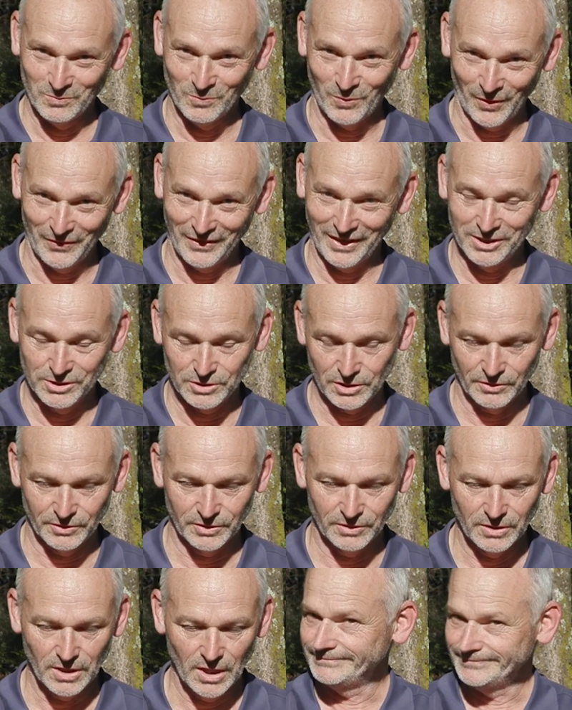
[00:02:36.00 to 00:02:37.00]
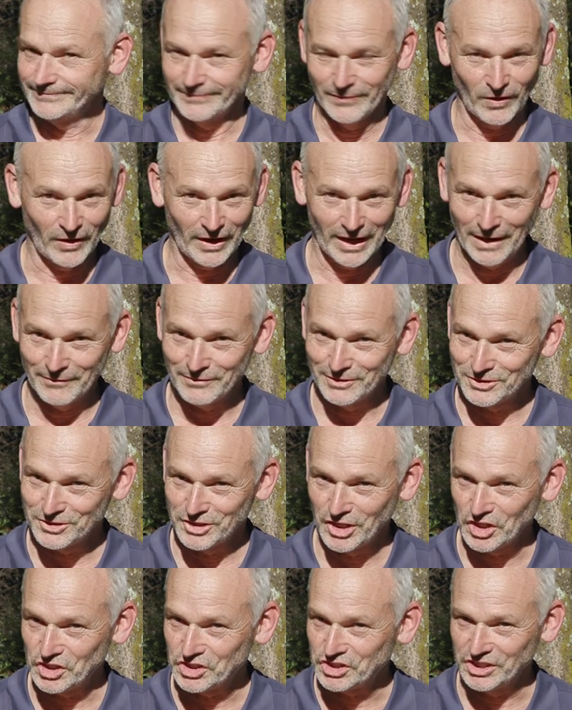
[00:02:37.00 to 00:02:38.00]
what they tell you. I haven't
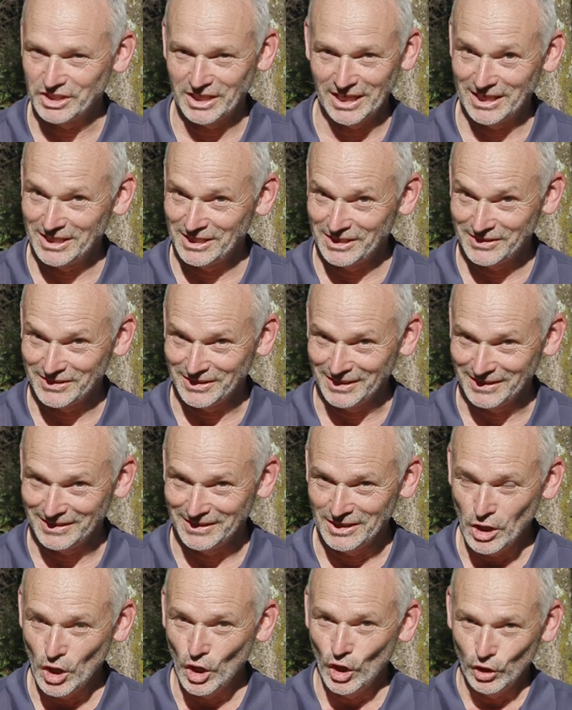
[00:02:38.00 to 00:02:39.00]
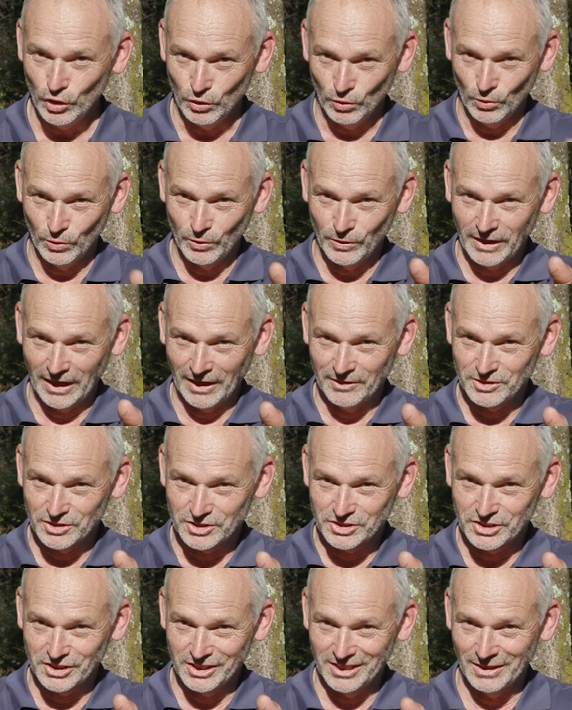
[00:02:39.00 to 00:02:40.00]
tested anything. You're going to
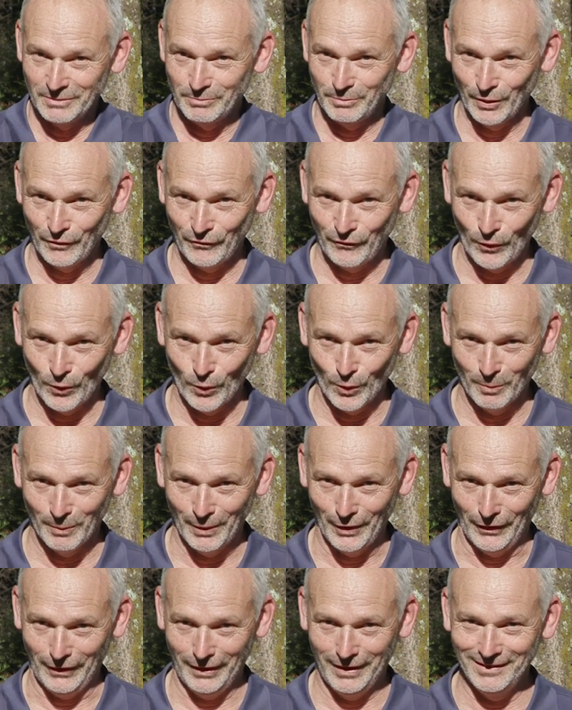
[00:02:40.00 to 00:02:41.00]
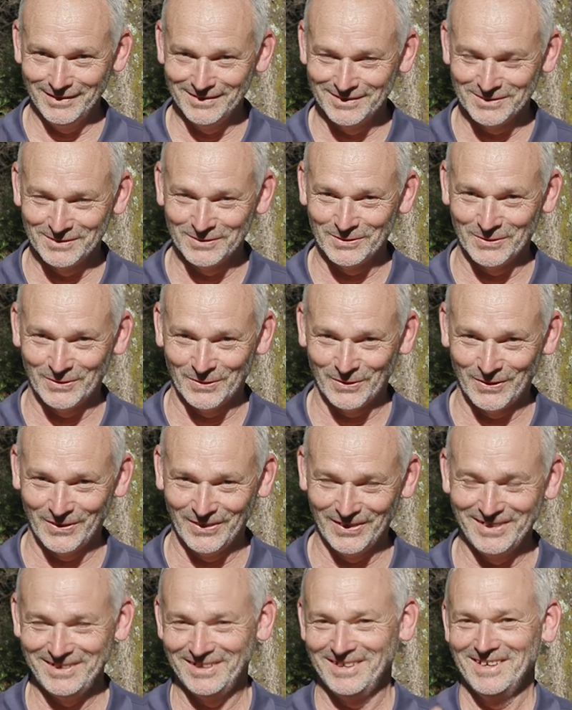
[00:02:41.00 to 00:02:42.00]
see it before me. All
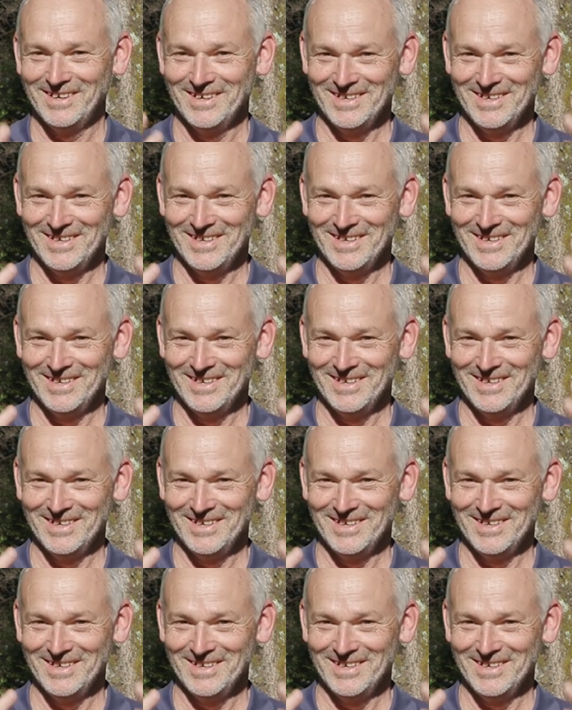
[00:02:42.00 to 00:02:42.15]
right?